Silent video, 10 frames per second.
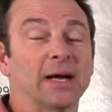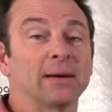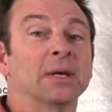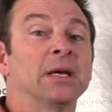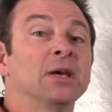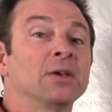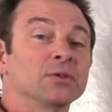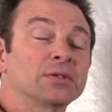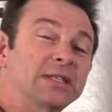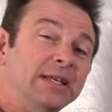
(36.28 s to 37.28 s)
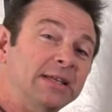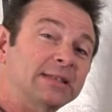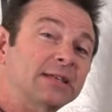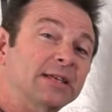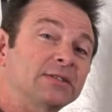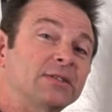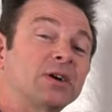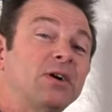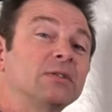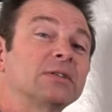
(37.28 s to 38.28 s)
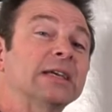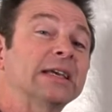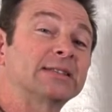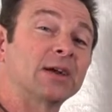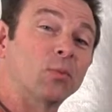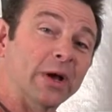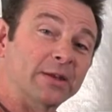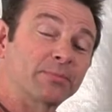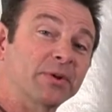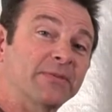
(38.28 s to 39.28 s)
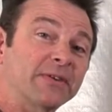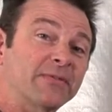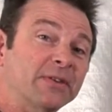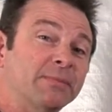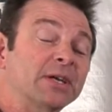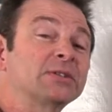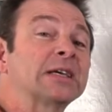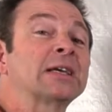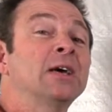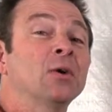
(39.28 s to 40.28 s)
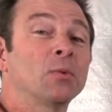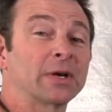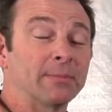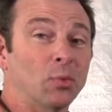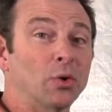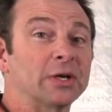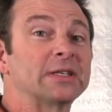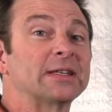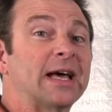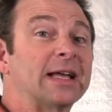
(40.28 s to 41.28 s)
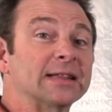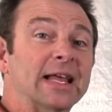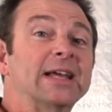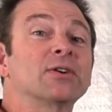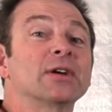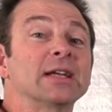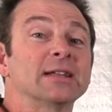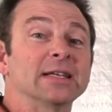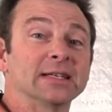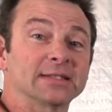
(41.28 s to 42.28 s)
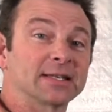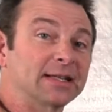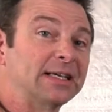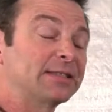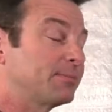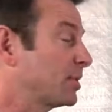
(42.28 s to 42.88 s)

wrap. You'll see this installed. It's a weatherproofing for the building. We'll get more into that later in the installation